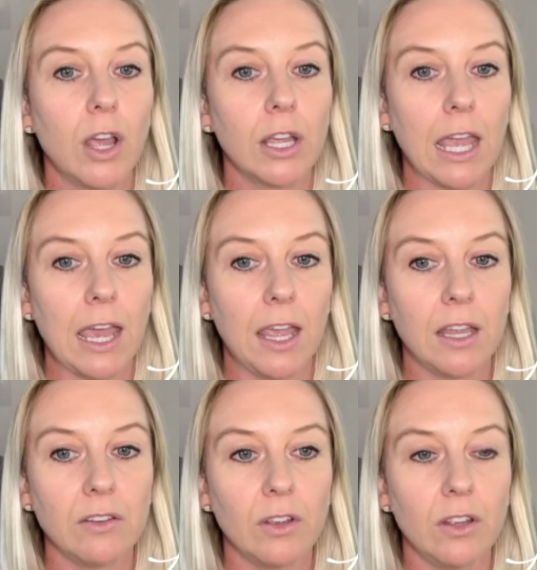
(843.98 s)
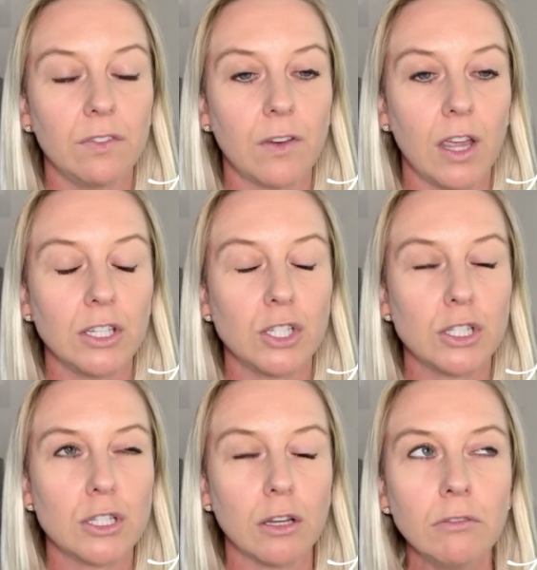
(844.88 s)
okay, if I
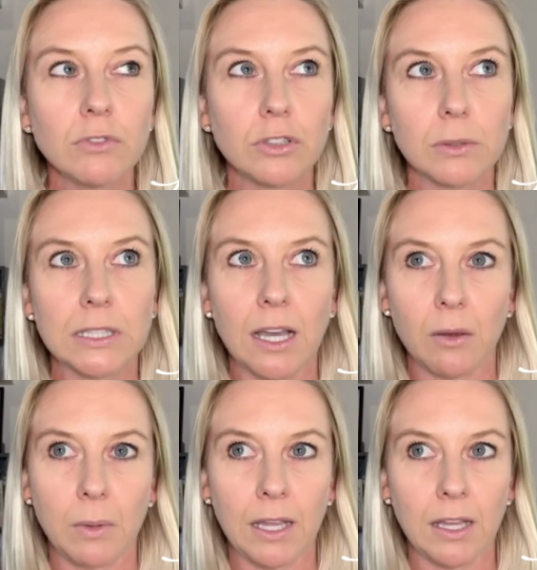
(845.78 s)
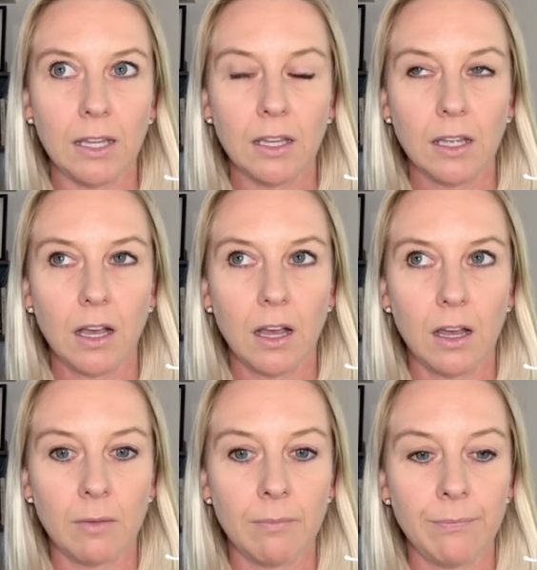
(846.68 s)
don't do it that way,
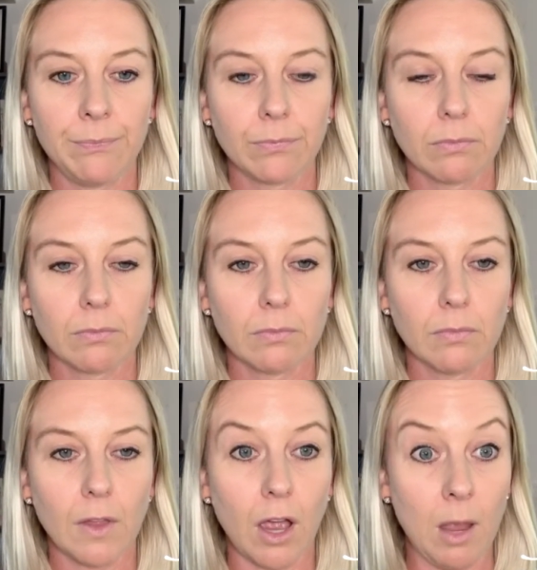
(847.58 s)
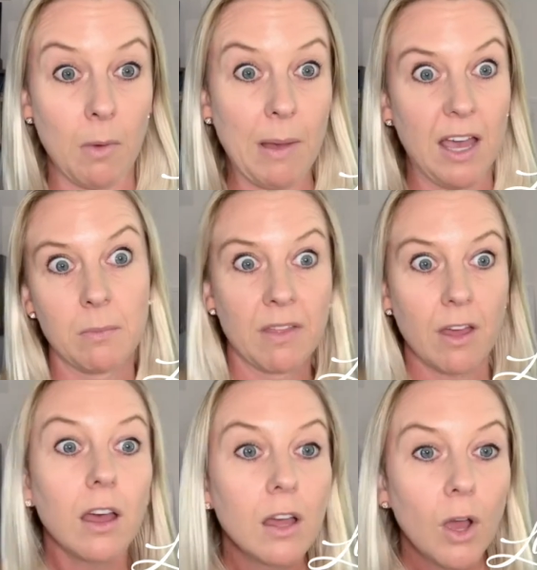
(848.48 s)
I'm a bad
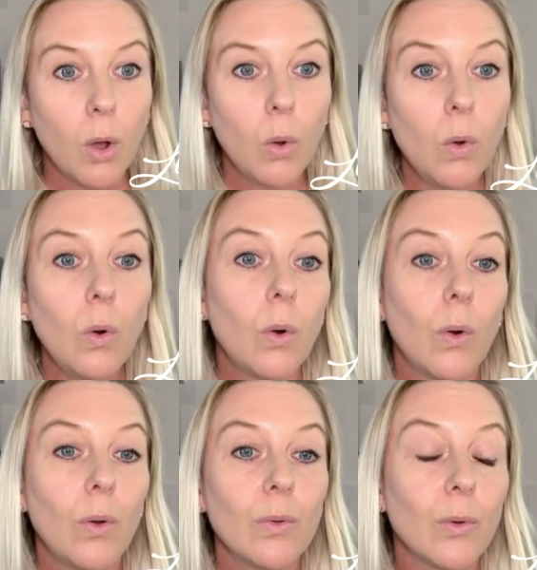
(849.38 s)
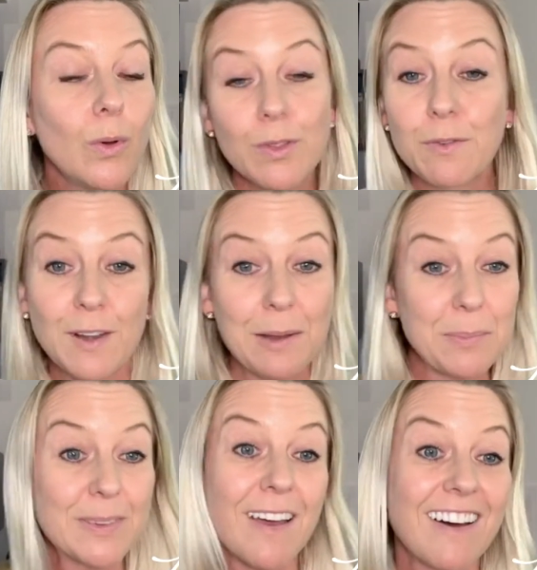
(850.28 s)
mother. Or the
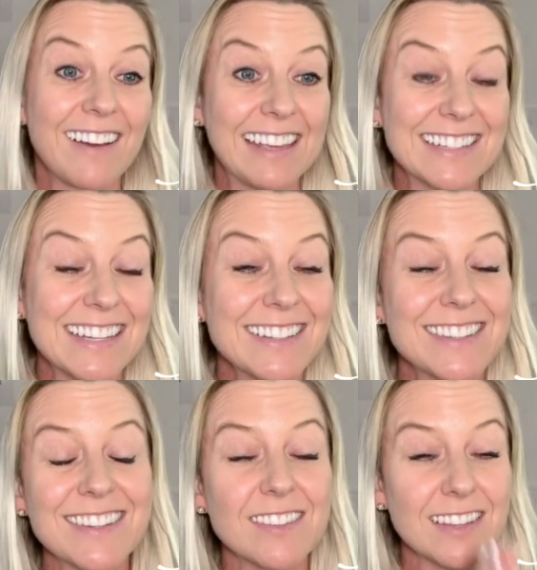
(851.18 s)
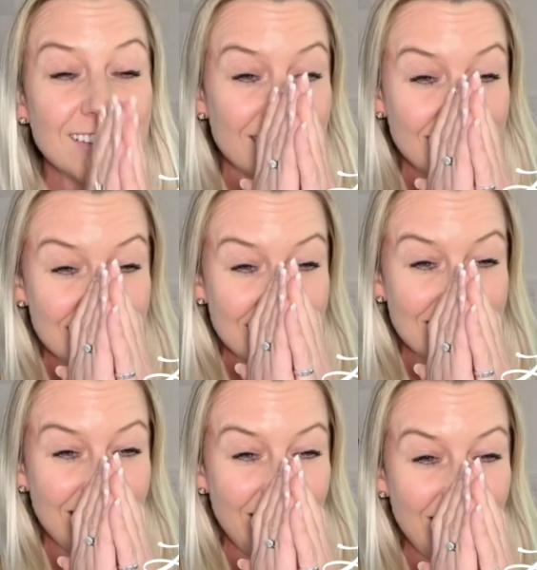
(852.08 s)
flip side, I just
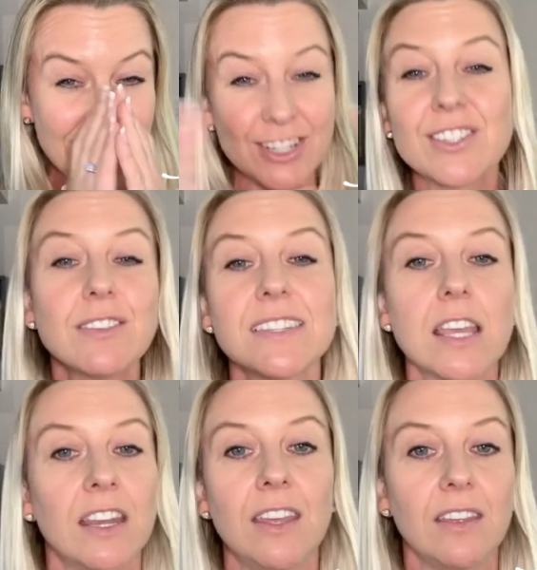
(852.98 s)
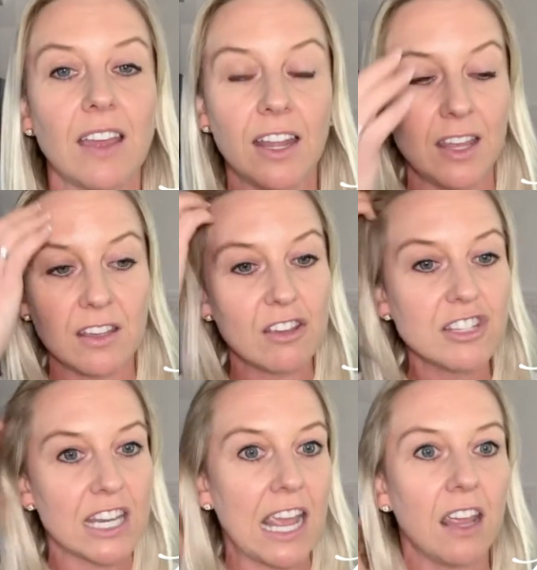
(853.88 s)
don't see any good
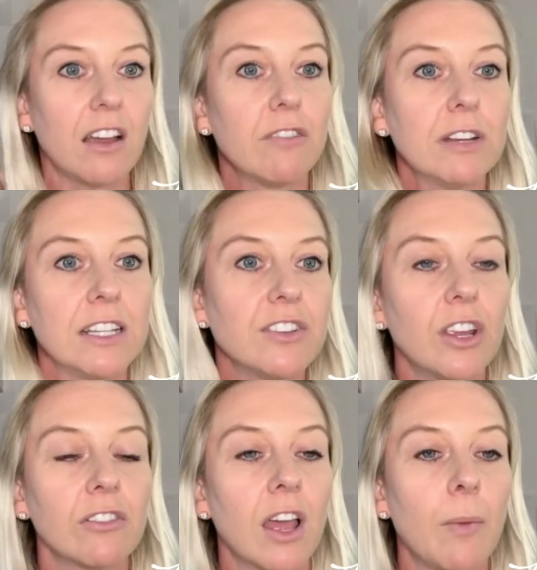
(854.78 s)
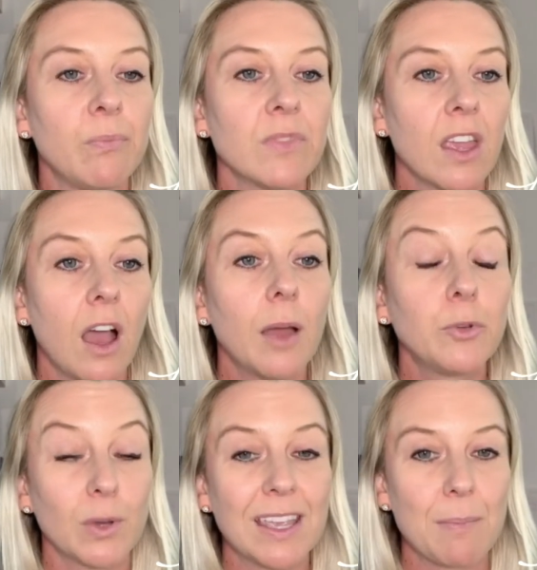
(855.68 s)
in it. I really don't. I'm
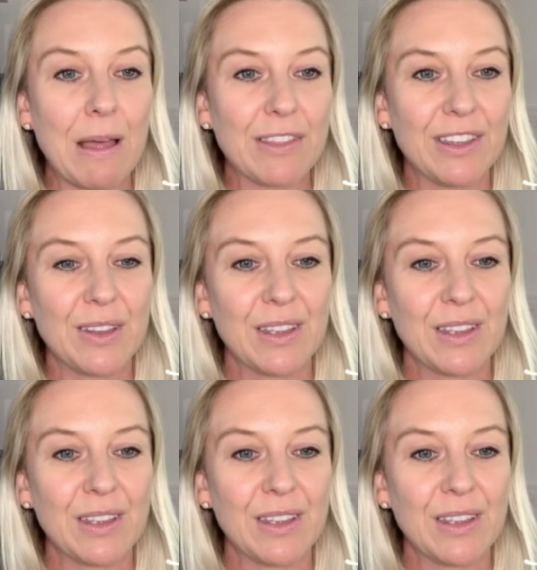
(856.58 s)
talking about the